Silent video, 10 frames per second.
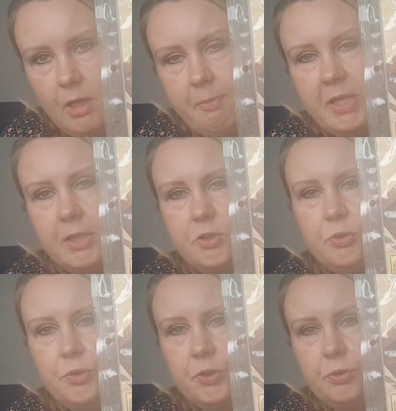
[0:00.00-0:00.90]
but I
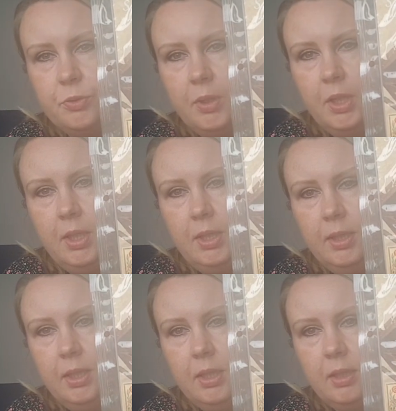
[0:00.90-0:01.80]
choose to do
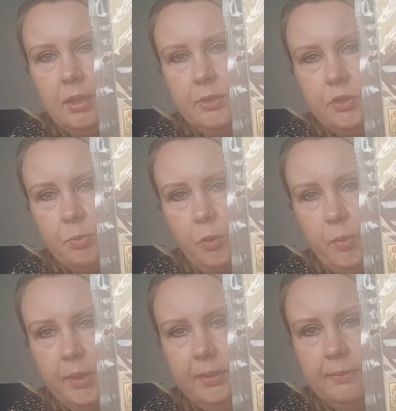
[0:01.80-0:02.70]
the small
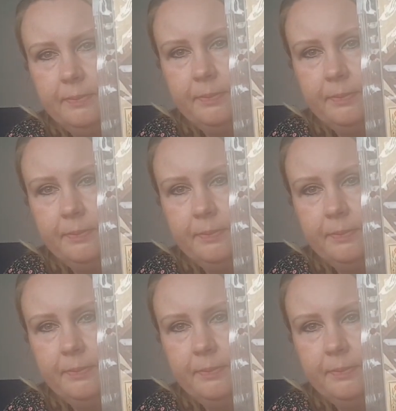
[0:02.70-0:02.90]
one,